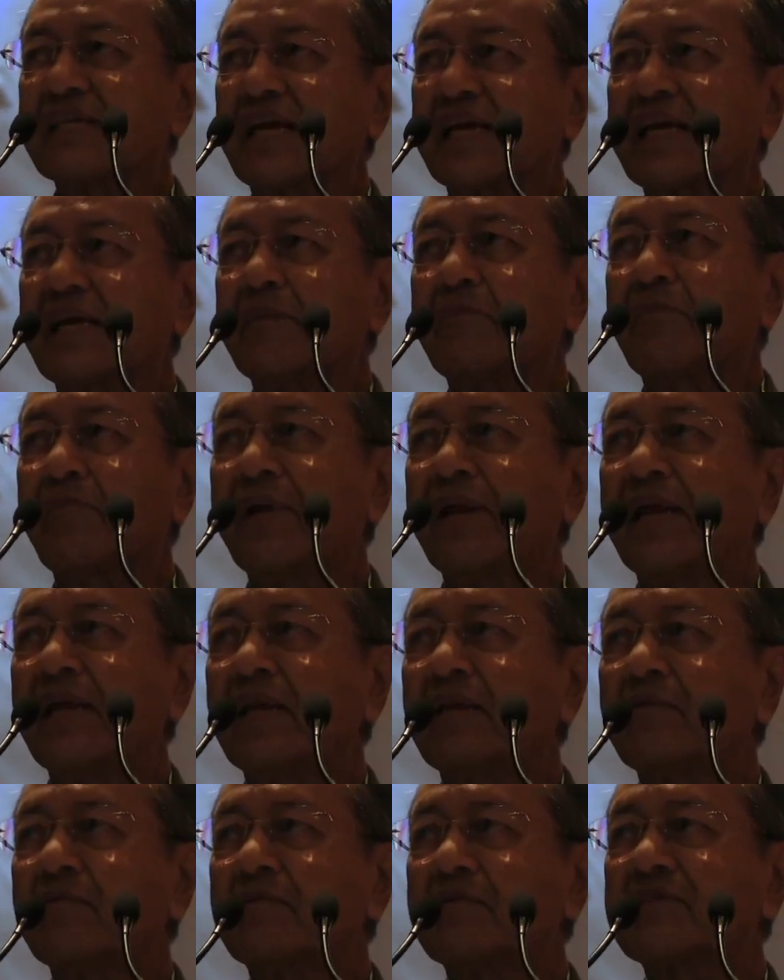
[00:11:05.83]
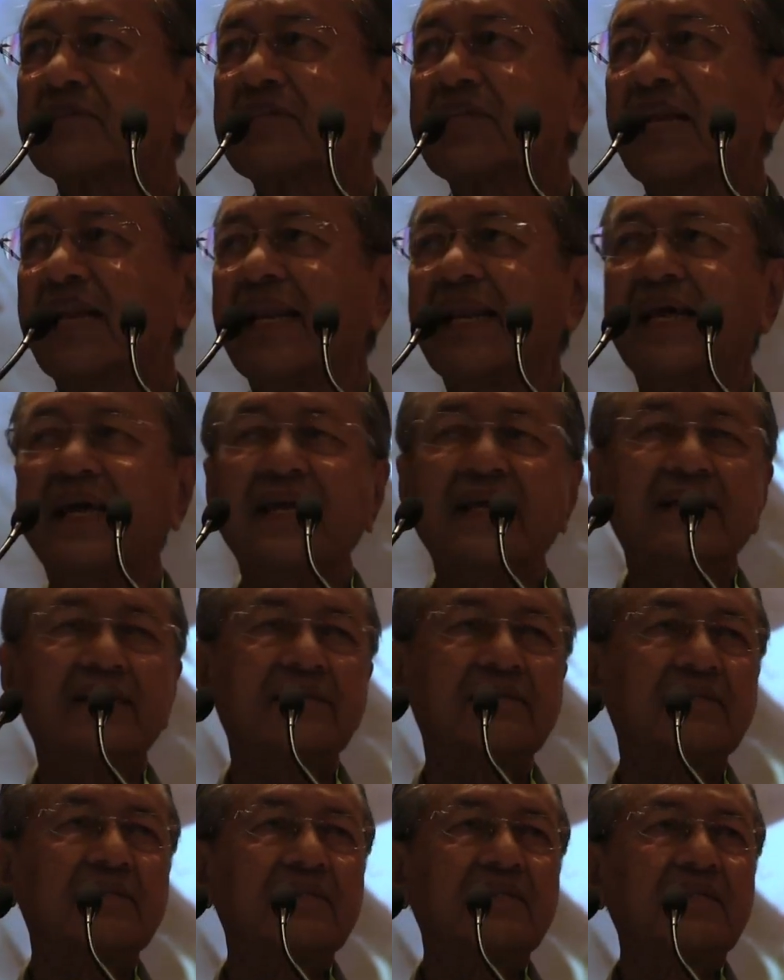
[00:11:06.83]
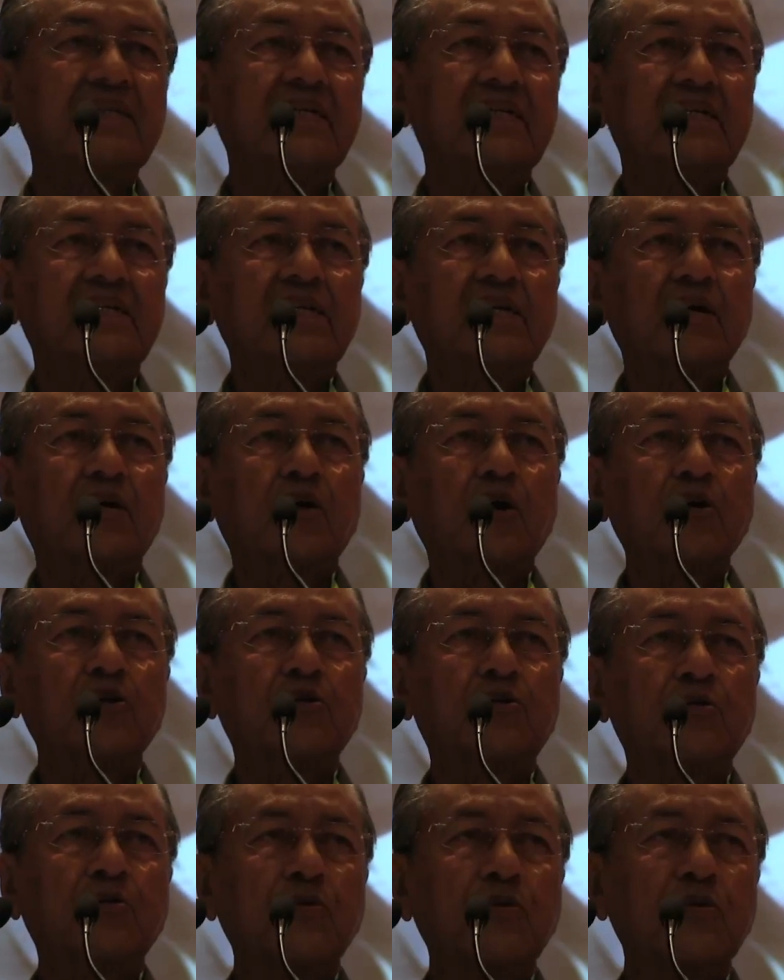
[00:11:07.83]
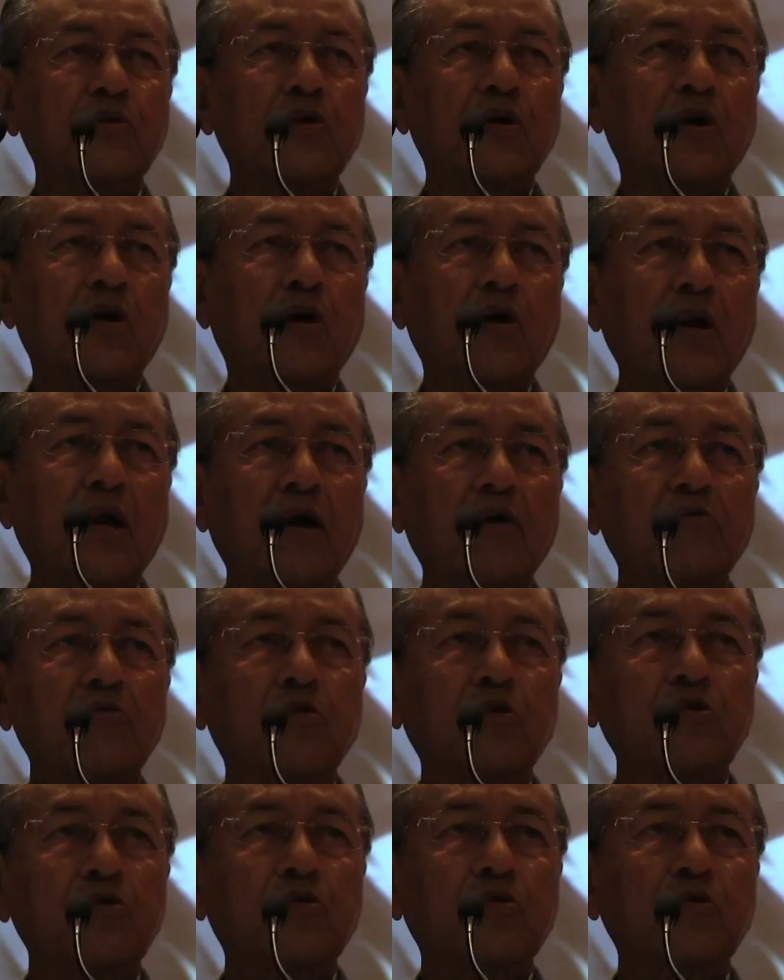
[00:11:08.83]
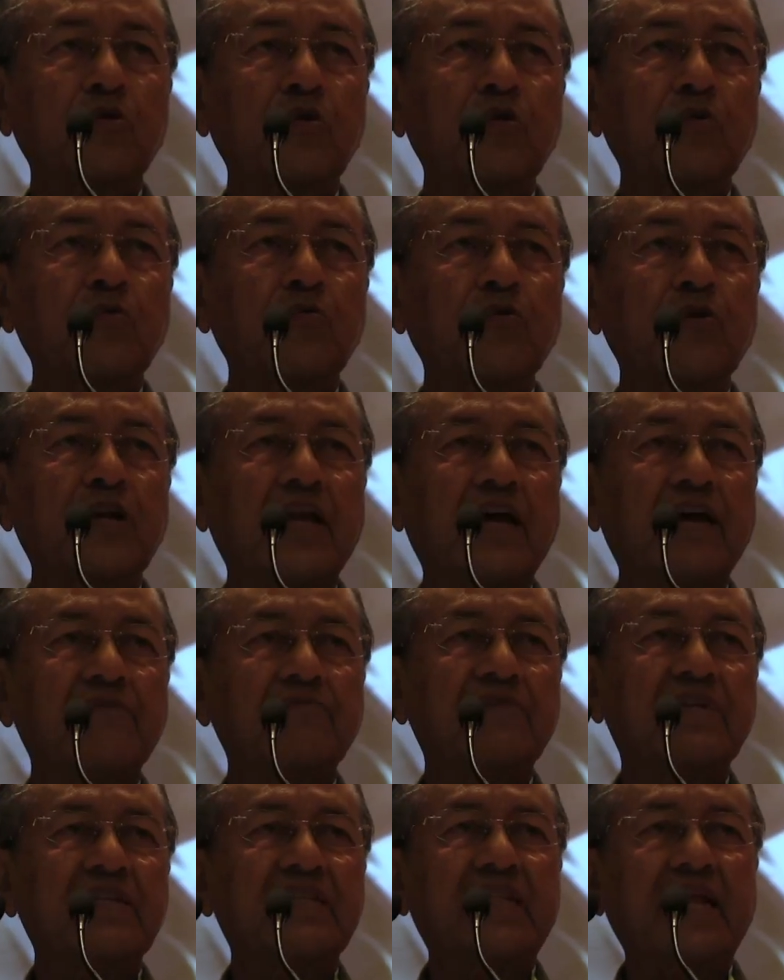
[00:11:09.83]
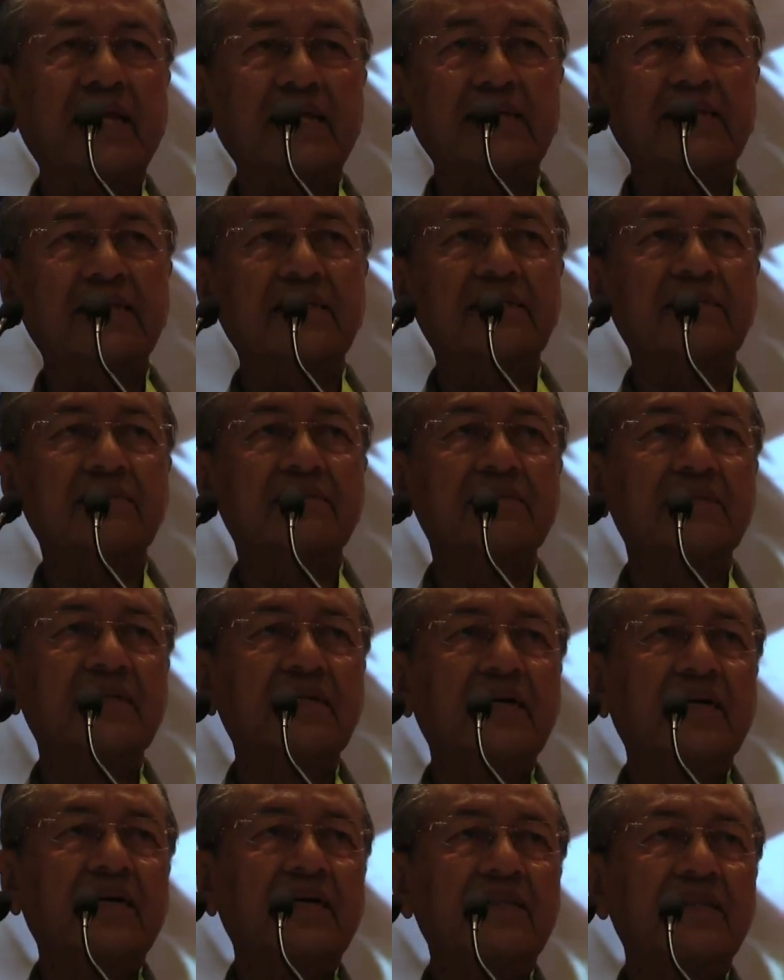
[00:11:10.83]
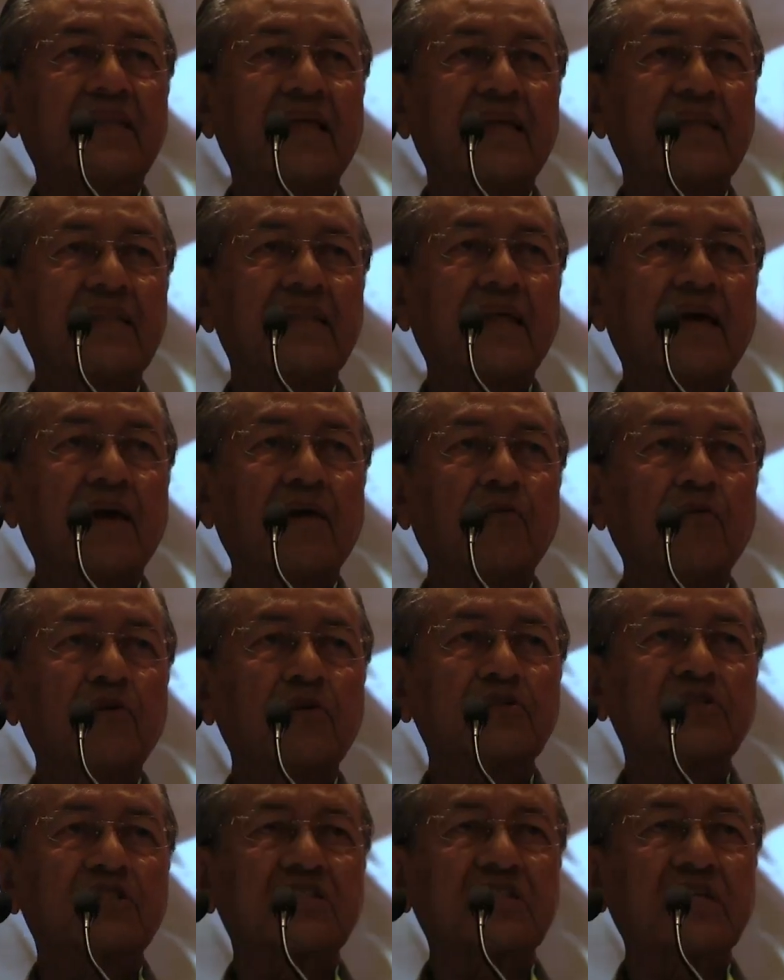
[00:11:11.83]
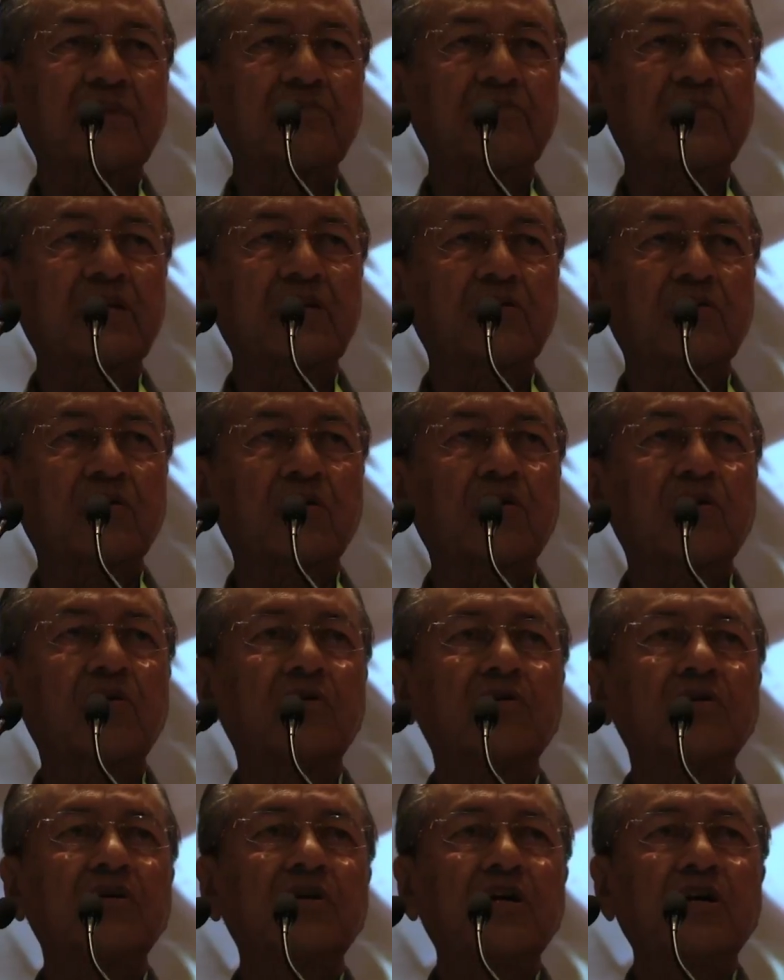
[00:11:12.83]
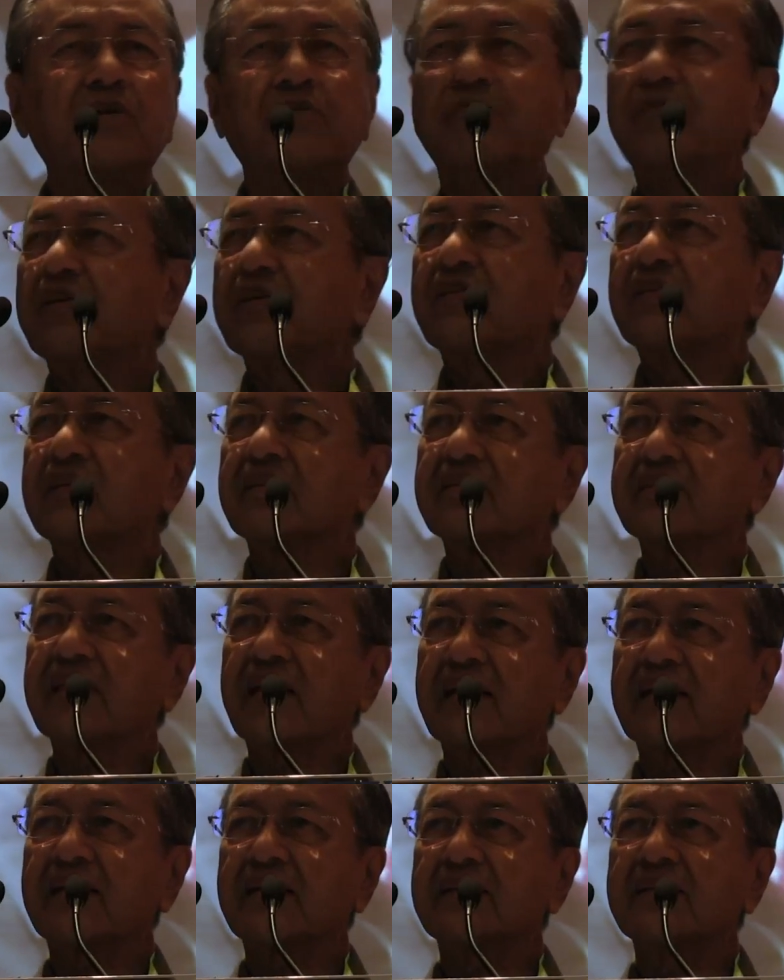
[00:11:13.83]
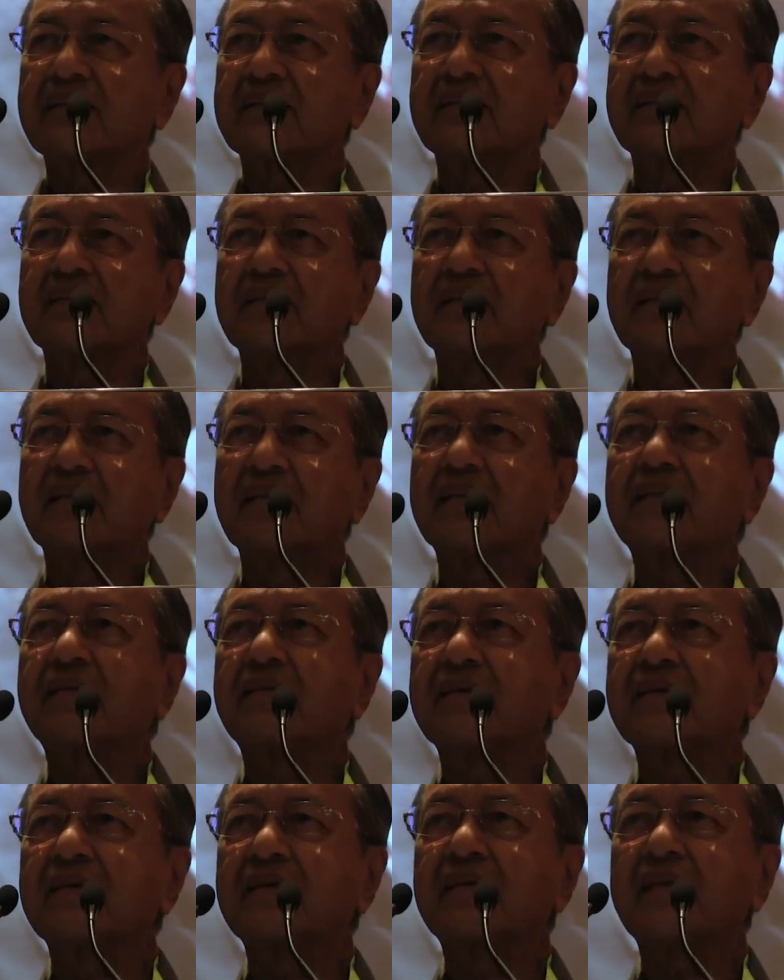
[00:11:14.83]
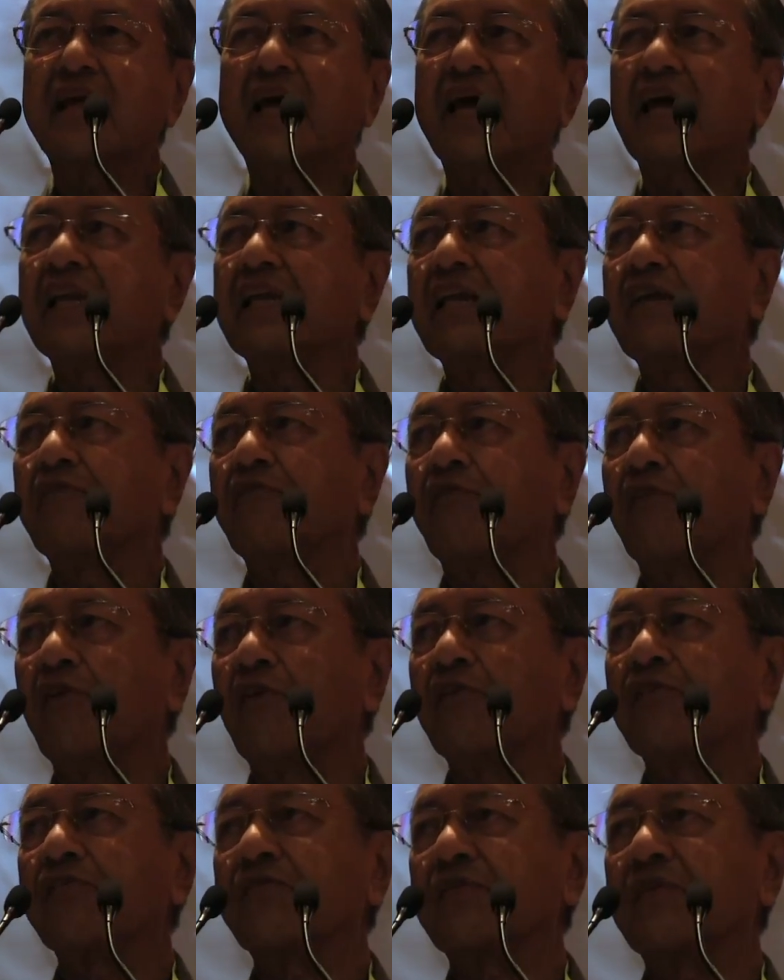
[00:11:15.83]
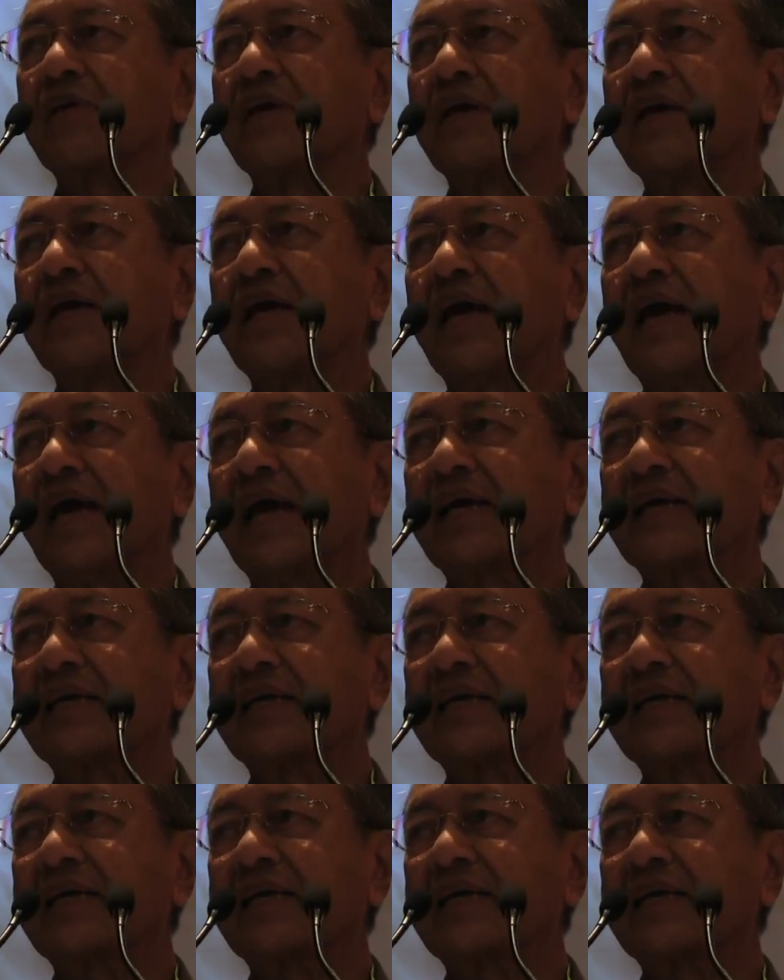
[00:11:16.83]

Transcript: If the second plane was delayed, the ground control would have detected that there was something wrong with the second, the third, and the fourth